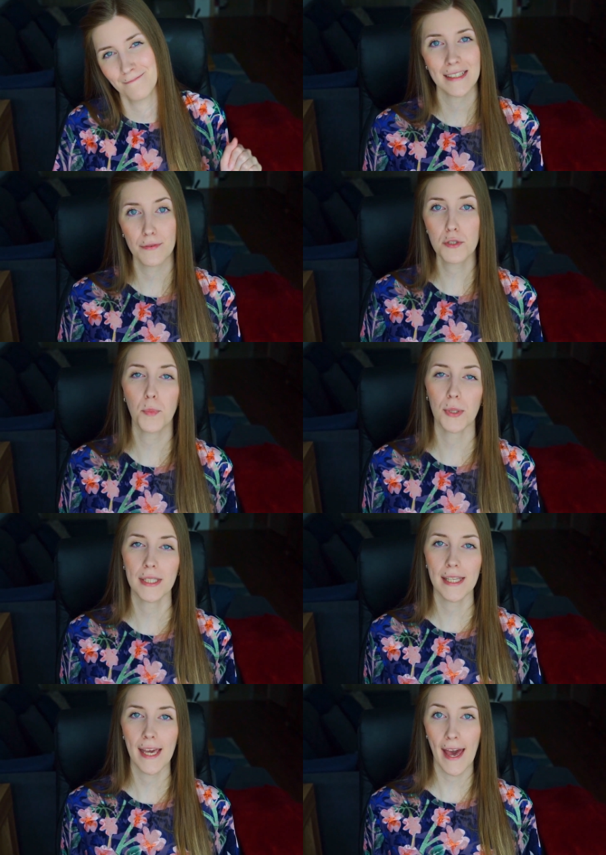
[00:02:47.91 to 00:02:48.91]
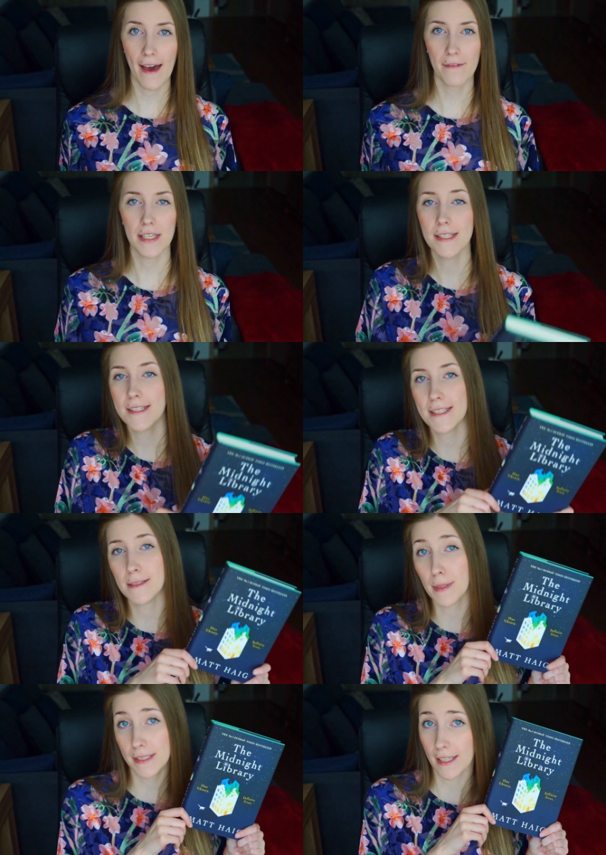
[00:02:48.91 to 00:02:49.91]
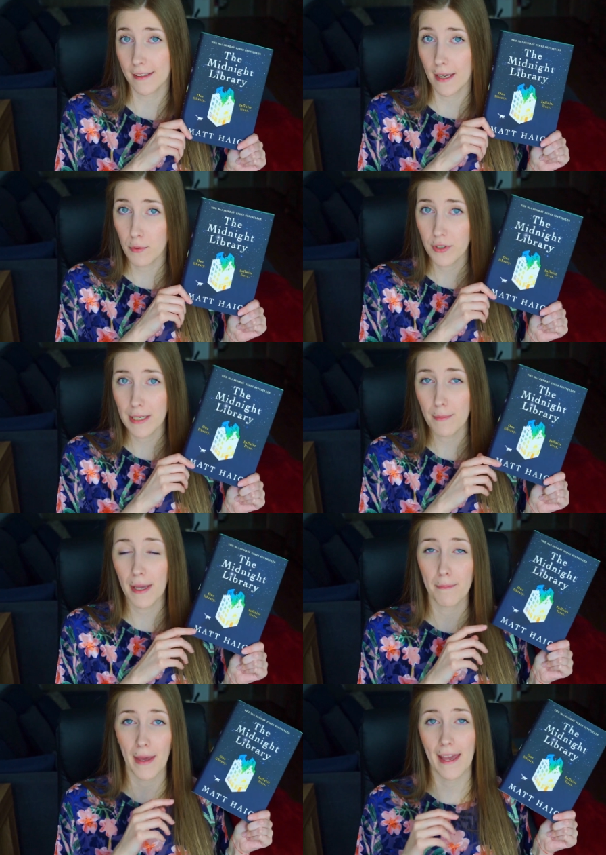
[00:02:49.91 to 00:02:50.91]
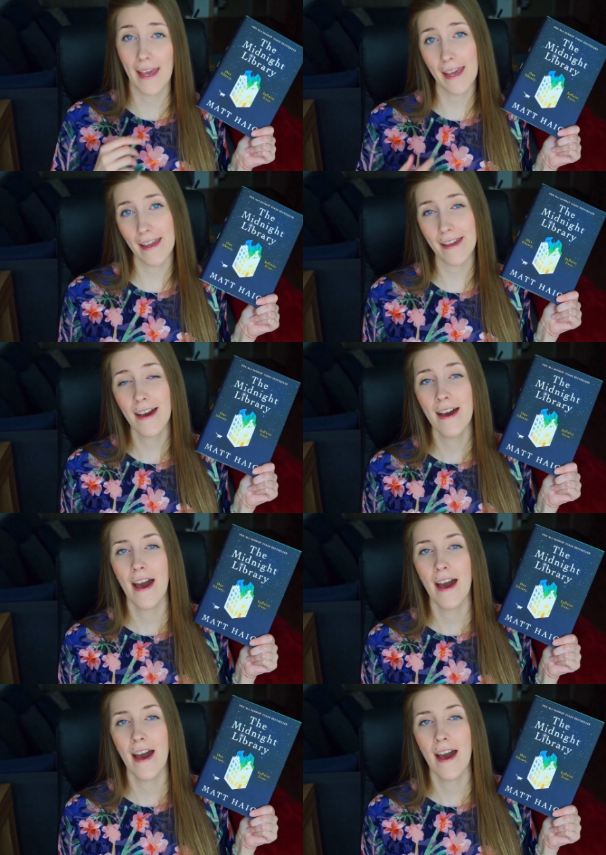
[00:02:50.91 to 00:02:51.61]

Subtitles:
The first book that I have is The Midnight Library by Matt Haig.